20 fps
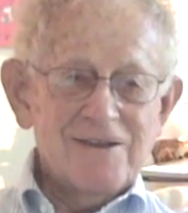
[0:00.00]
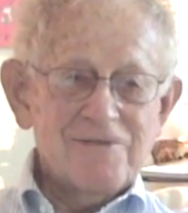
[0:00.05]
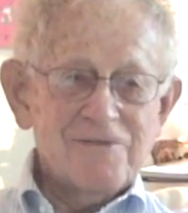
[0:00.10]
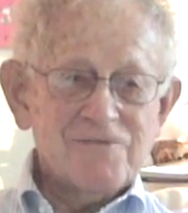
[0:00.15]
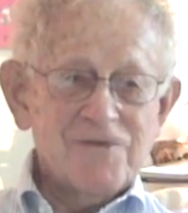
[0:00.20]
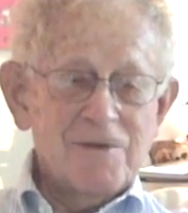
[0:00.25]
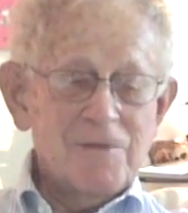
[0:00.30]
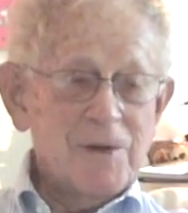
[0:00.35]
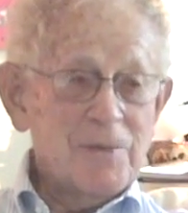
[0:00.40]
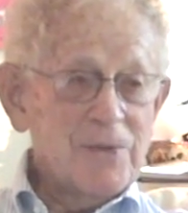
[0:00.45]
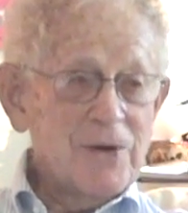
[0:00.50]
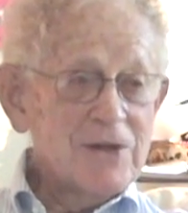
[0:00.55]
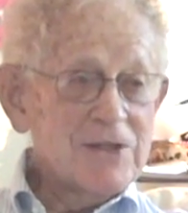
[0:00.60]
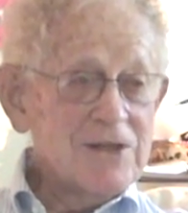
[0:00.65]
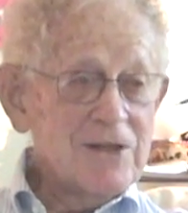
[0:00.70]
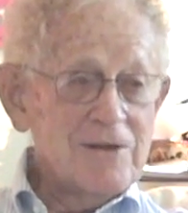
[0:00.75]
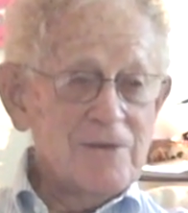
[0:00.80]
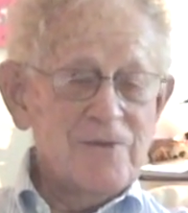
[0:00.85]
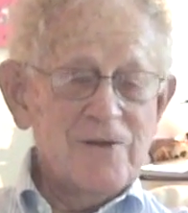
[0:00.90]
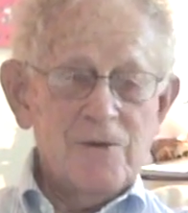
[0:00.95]
from a
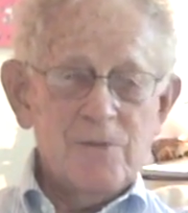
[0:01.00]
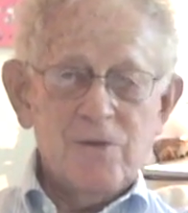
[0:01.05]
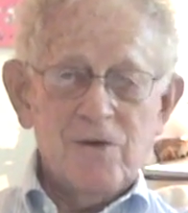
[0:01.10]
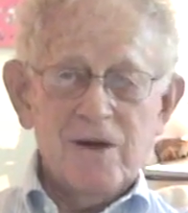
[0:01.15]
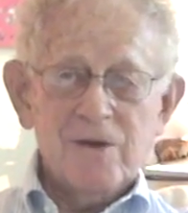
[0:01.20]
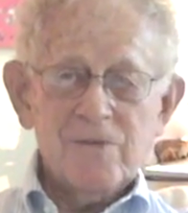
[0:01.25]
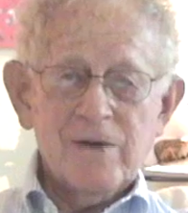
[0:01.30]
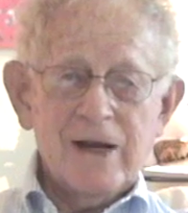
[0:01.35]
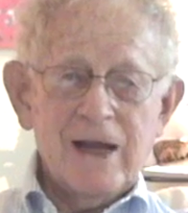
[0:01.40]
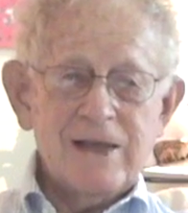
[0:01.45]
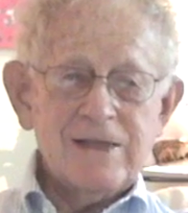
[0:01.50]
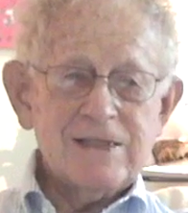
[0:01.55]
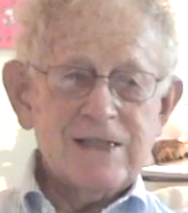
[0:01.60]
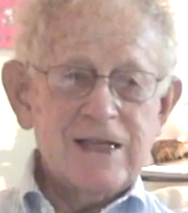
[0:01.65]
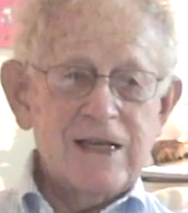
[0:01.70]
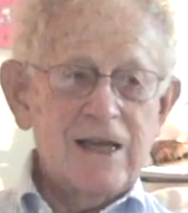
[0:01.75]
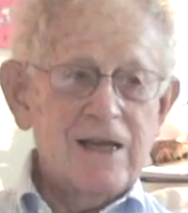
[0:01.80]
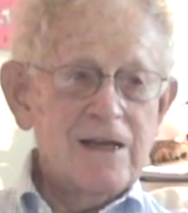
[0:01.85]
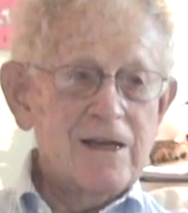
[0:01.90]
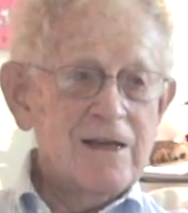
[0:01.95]
personal viewpoint, when I
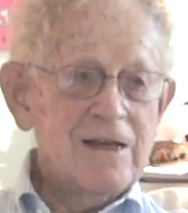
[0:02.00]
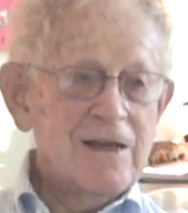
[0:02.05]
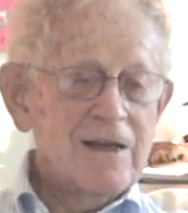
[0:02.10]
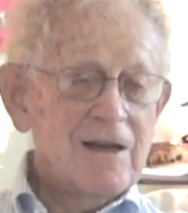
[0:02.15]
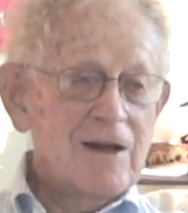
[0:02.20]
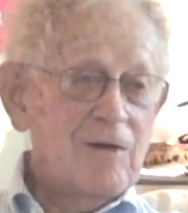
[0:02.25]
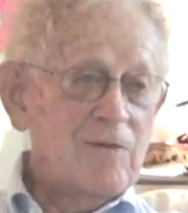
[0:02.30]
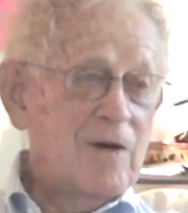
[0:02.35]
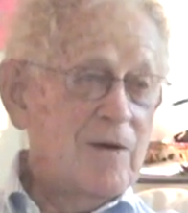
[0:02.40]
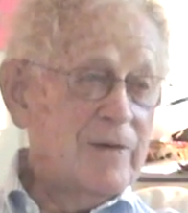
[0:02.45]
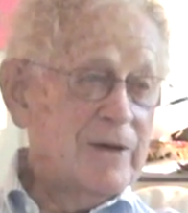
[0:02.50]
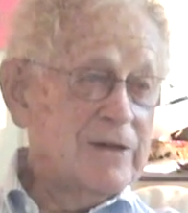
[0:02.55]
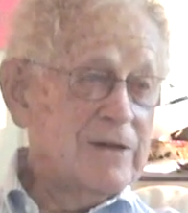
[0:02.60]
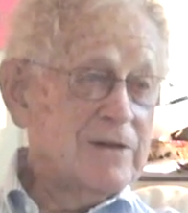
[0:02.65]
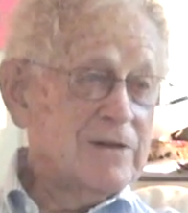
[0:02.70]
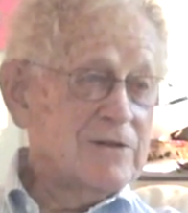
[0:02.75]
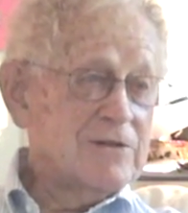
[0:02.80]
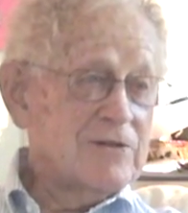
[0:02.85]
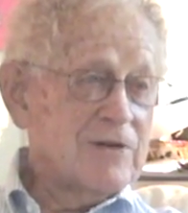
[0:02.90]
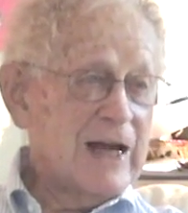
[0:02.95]
see a
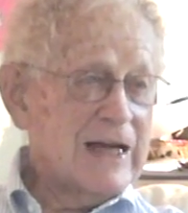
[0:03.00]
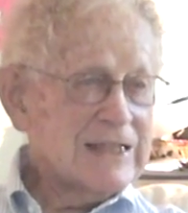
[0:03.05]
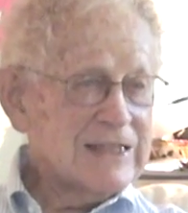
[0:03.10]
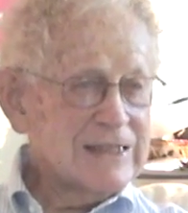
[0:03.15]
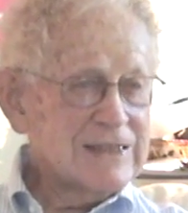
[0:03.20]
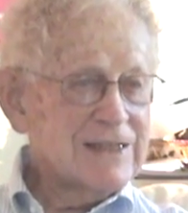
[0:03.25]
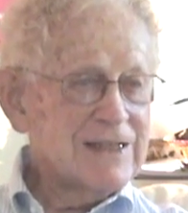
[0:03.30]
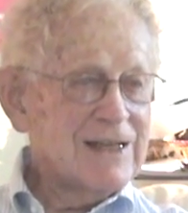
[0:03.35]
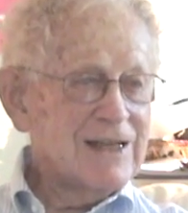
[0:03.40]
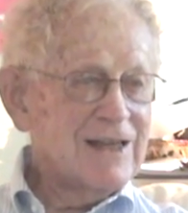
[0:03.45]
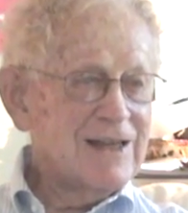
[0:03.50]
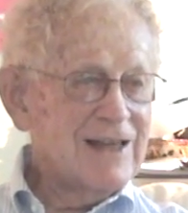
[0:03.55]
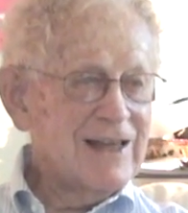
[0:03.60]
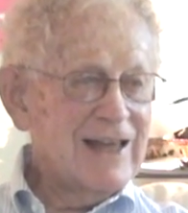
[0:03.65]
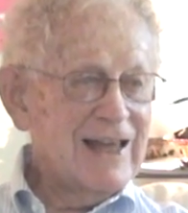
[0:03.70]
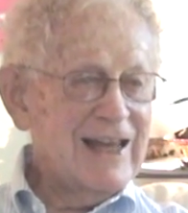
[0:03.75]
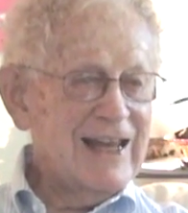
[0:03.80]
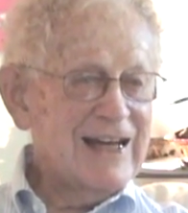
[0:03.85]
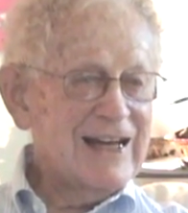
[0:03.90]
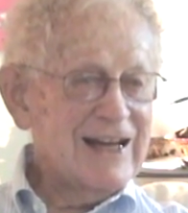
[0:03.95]
woman dressed
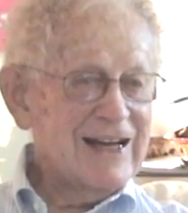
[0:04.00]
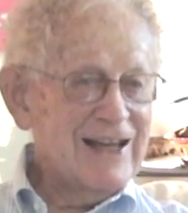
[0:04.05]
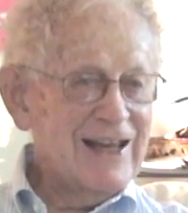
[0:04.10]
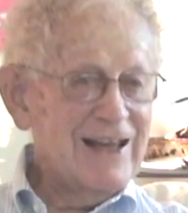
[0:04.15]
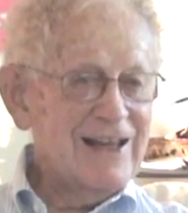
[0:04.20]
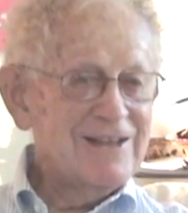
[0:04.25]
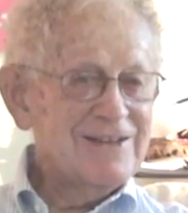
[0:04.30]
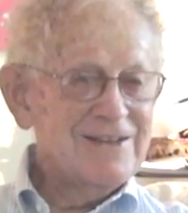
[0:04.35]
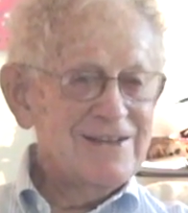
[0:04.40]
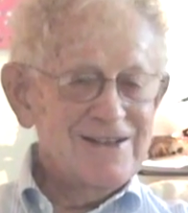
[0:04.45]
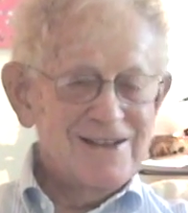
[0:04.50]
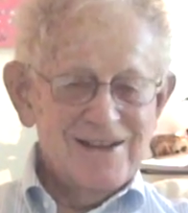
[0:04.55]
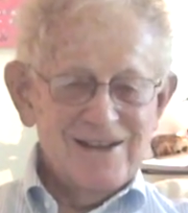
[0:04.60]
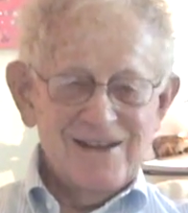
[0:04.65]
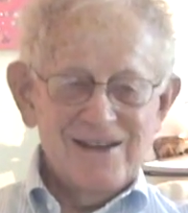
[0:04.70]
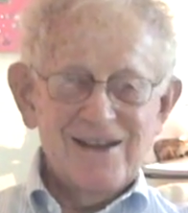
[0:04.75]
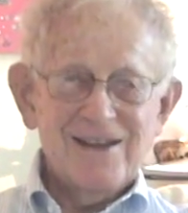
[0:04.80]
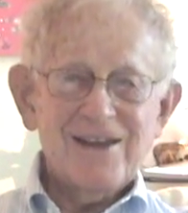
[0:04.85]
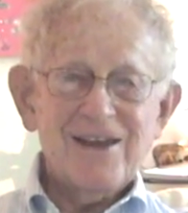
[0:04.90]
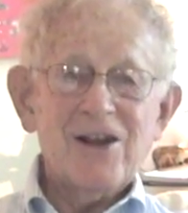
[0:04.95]
in,
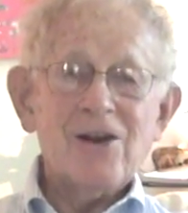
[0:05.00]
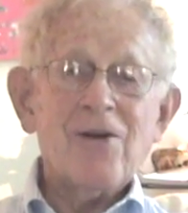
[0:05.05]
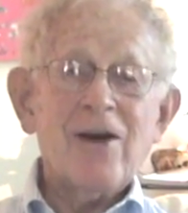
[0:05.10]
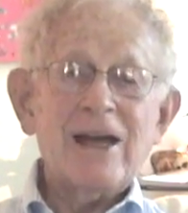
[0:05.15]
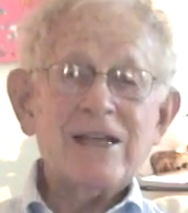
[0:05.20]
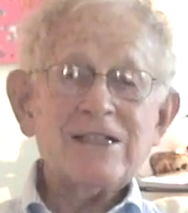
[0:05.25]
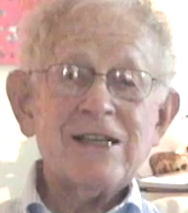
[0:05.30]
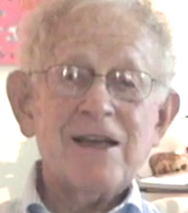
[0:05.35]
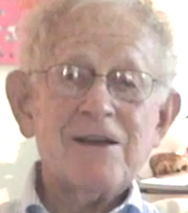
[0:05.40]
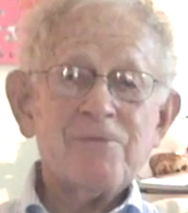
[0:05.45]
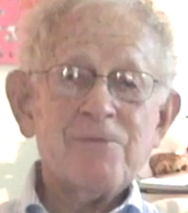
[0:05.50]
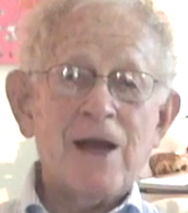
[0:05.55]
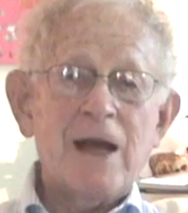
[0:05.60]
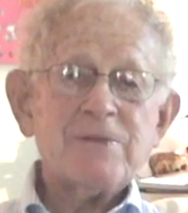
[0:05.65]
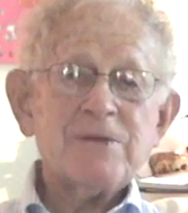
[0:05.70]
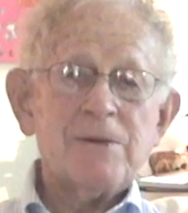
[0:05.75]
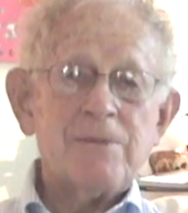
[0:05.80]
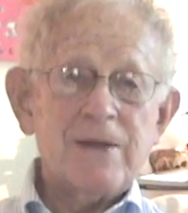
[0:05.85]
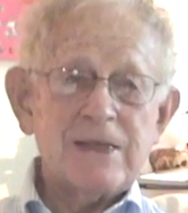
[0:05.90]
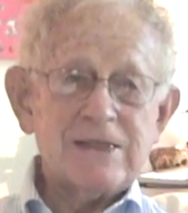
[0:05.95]
you know, as
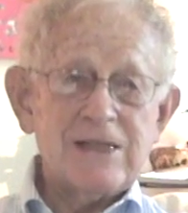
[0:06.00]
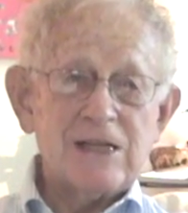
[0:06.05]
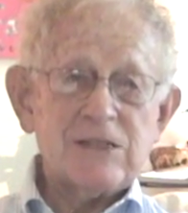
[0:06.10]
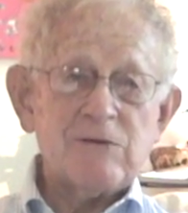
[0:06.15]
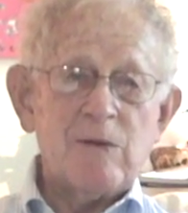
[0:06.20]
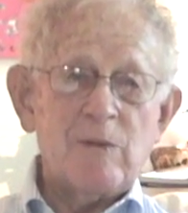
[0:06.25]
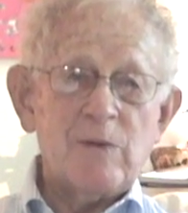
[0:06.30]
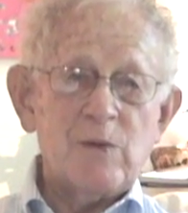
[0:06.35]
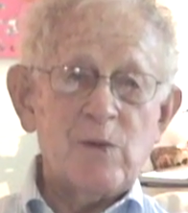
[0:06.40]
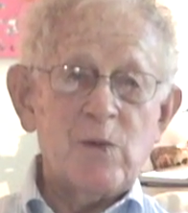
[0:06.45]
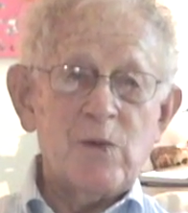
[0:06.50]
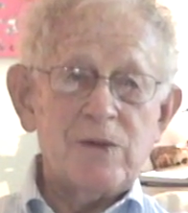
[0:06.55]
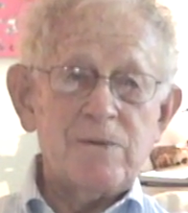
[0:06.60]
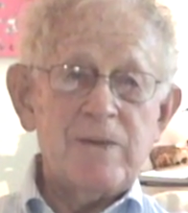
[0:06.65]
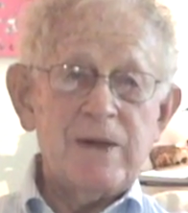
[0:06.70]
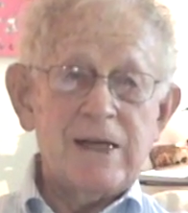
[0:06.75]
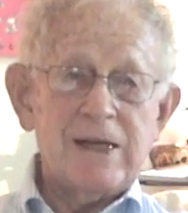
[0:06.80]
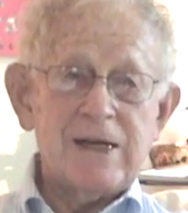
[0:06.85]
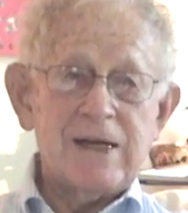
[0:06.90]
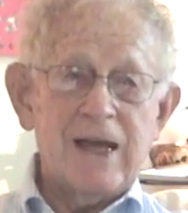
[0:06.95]
perhaps a businesswoman would
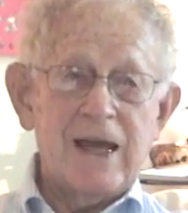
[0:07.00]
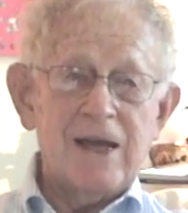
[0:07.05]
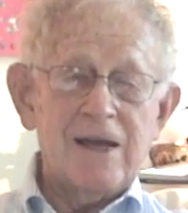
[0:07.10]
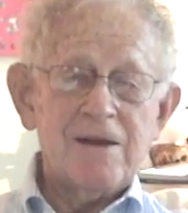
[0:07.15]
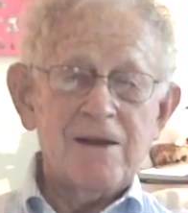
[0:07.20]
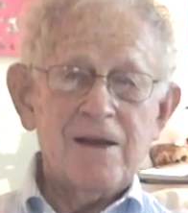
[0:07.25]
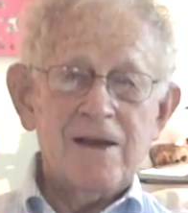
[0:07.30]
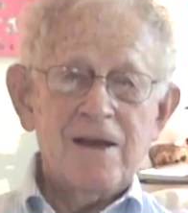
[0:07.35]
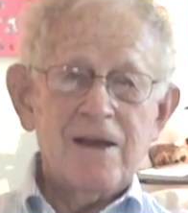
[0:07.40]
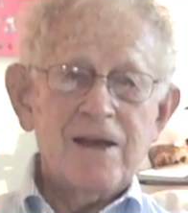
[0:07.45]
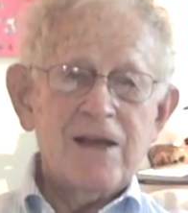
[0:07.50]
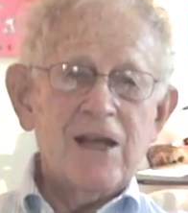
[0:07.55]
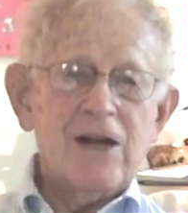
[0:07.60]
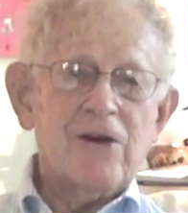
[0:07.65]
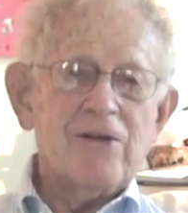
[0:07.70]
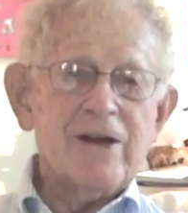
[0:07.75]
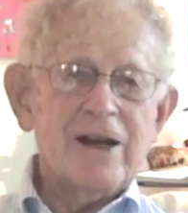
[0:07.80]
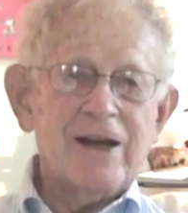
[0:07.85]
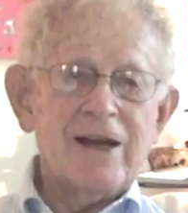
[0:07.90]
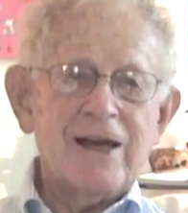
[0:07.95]
be today, you
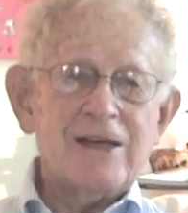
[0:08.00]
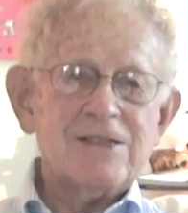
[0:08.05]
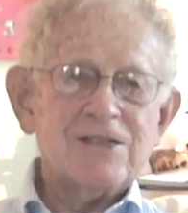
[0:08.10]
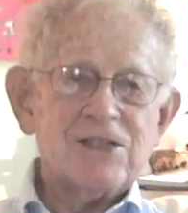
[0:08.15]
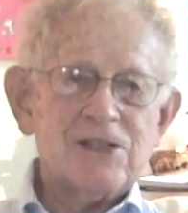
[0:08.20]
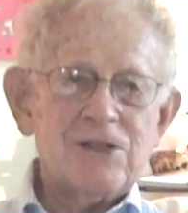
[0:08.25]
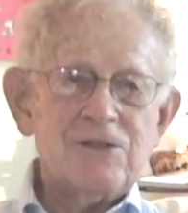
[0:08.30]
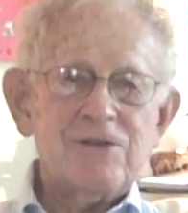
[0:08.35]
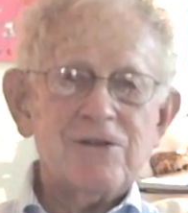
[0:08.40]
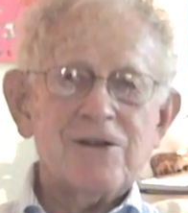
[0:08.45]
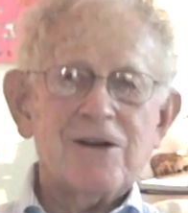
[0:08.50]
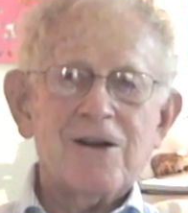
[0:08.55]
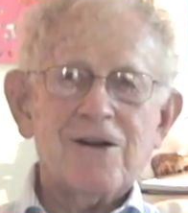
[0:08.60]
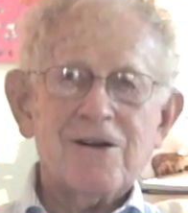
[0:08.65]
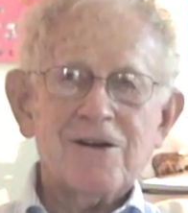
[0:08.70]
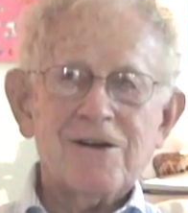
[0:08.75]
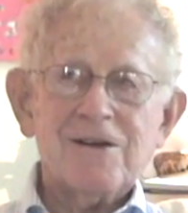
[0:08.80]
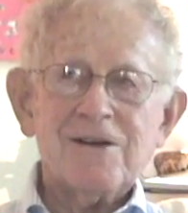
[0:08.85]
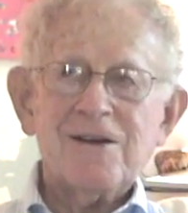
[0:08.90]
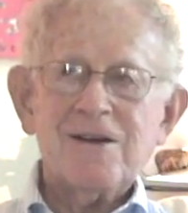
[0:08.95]
know, in a nice suit
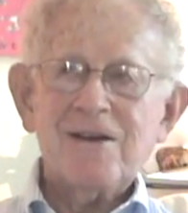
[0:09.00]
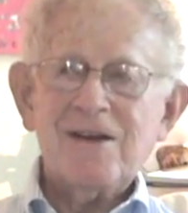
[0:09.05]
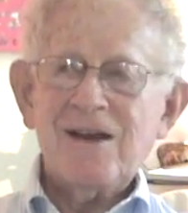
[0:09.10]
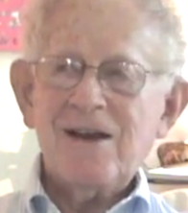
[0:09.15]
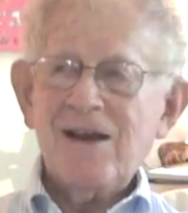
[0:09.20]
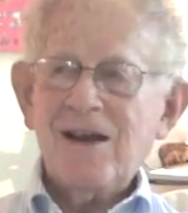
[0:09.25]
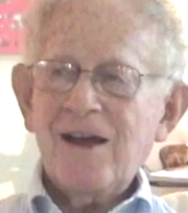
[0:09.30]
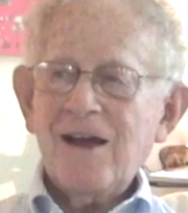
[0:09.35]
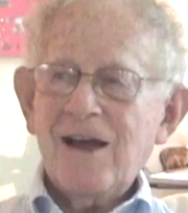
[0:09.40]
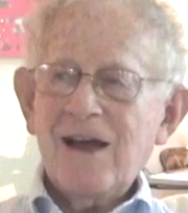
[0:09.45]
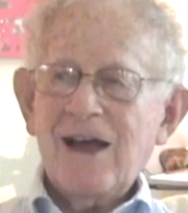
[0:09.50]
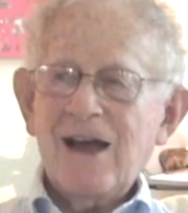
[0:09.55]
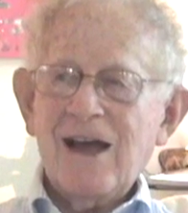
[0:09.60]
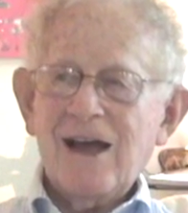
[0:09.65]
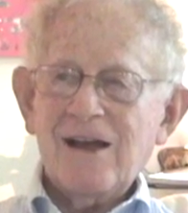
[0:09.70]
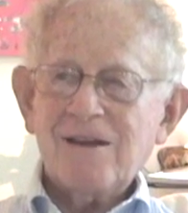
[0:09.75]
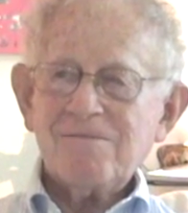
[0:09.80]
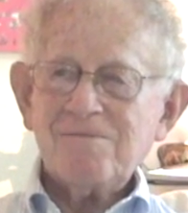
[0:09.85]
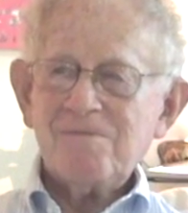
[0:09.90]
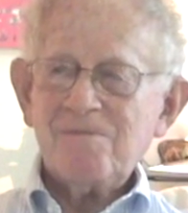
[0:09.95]
or
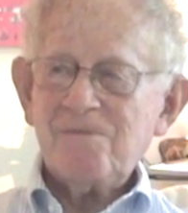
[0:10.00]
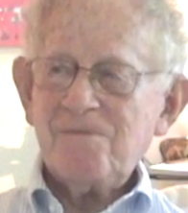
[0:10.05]
a